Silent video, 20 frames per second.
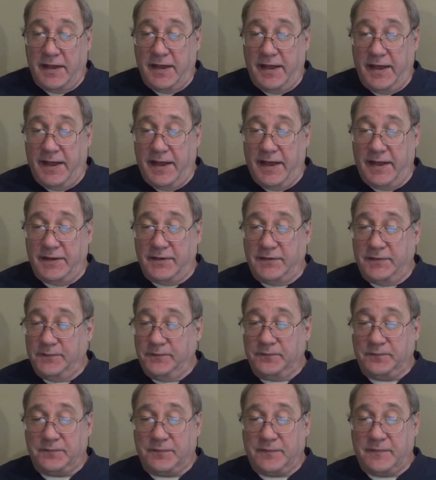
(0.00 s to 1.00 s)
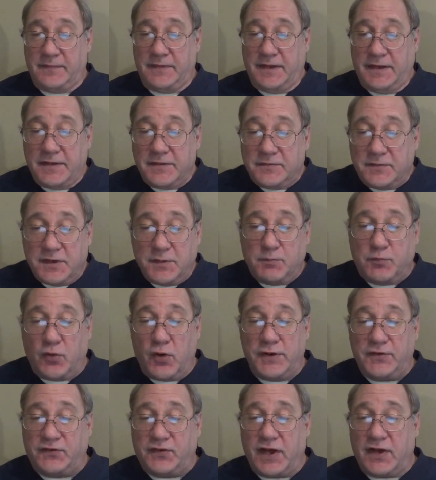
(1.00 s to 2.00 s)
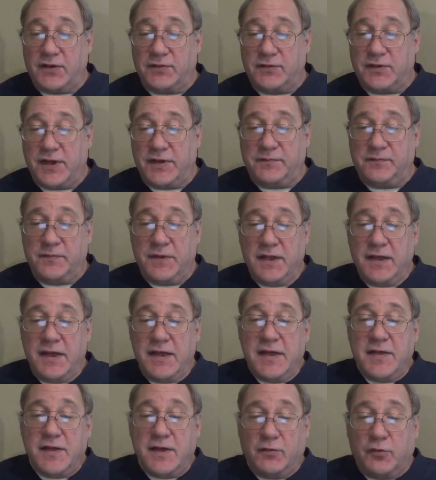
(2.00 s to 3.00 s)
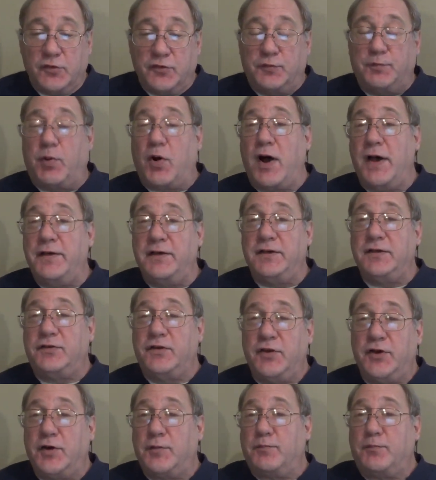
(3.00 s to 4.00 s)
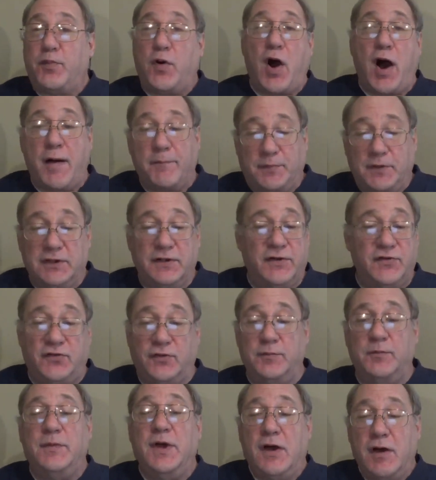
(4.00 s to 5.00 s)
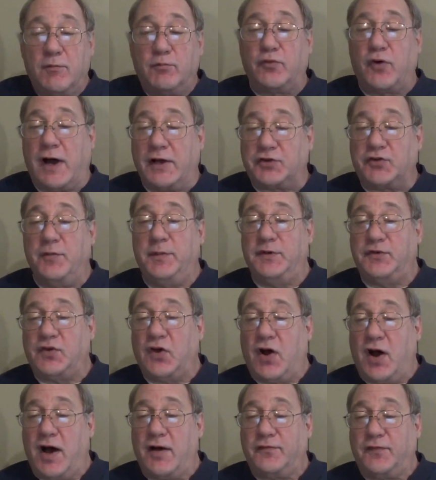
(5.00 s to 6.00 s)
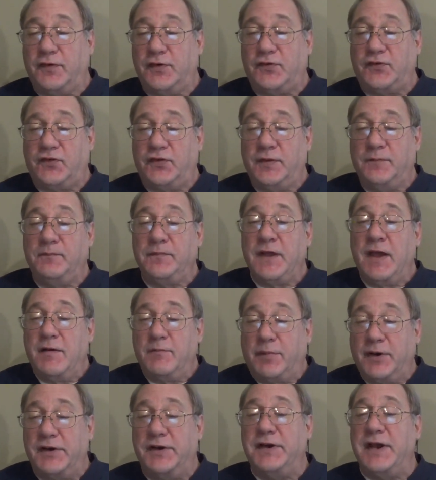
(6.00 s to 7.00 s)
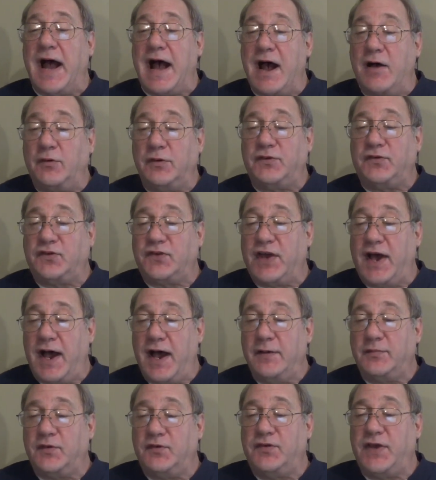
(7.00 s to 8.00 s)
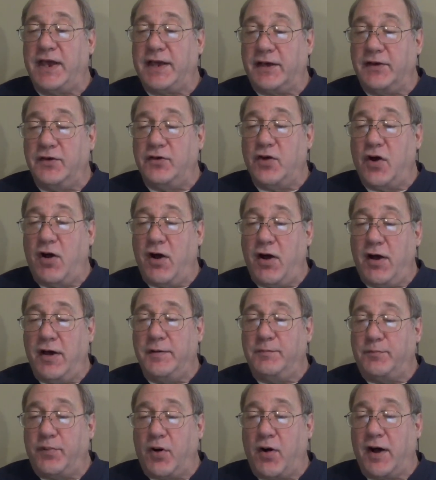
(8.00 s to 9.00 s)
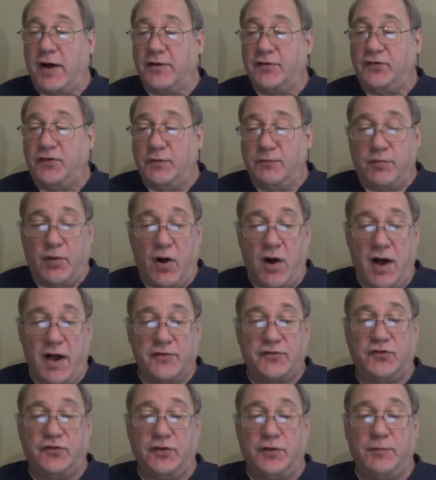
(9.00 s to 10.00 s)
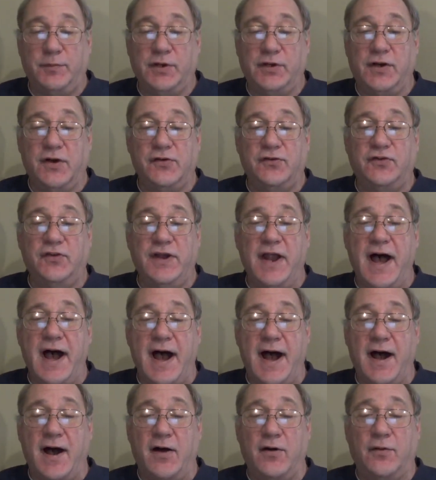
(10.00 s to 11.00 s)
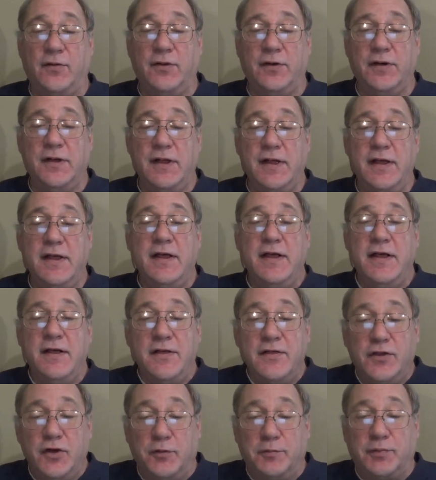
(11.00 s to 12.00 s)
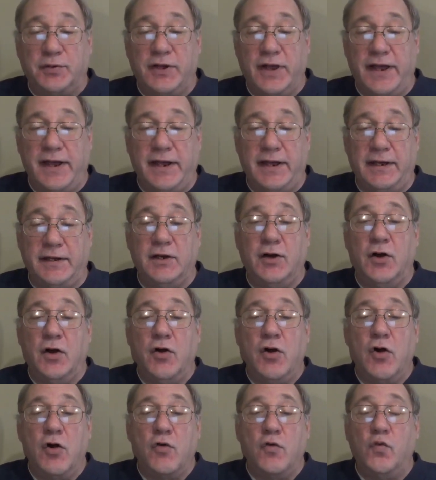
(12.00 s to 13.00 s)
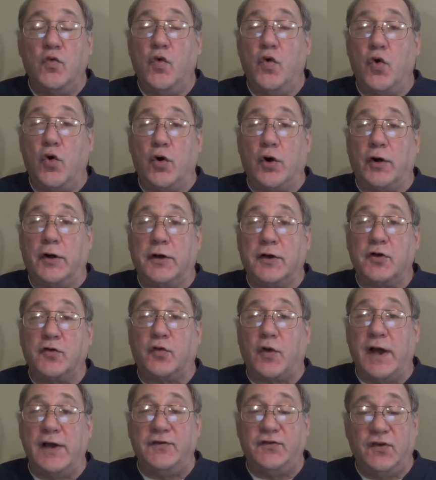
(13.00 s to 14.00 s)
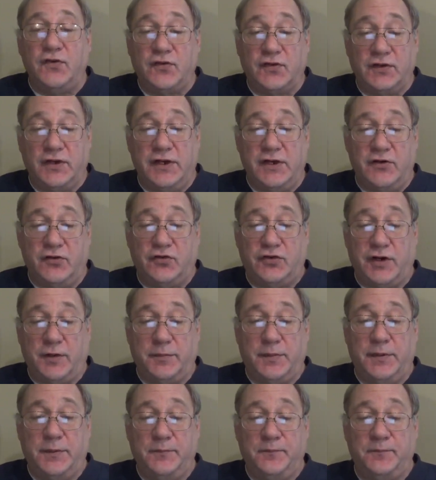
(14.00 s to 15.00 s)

And he points out that it was po- their populism brought them into office but now it's time to take a nonpartisan posture because now they're playing war crisis leadership.